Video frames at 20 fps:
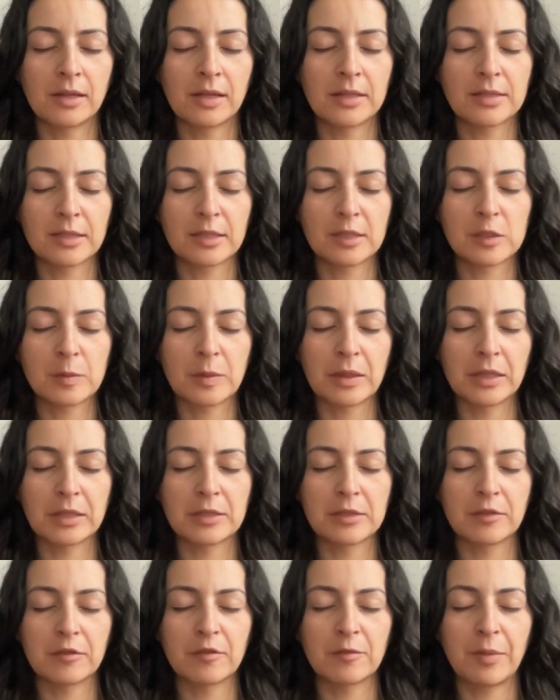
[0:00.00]
nice
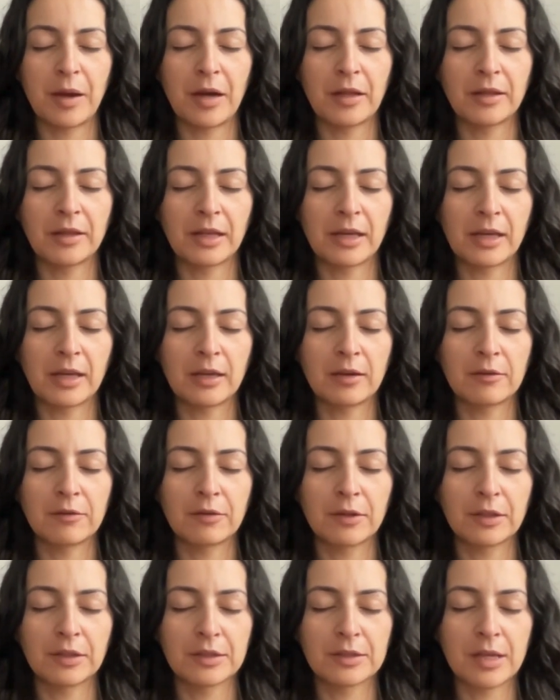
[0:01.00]
expansive belly. It
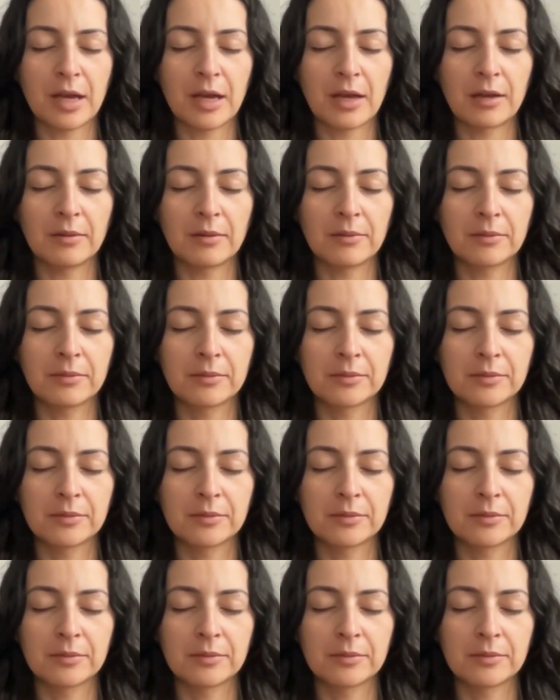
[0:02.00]
fills up.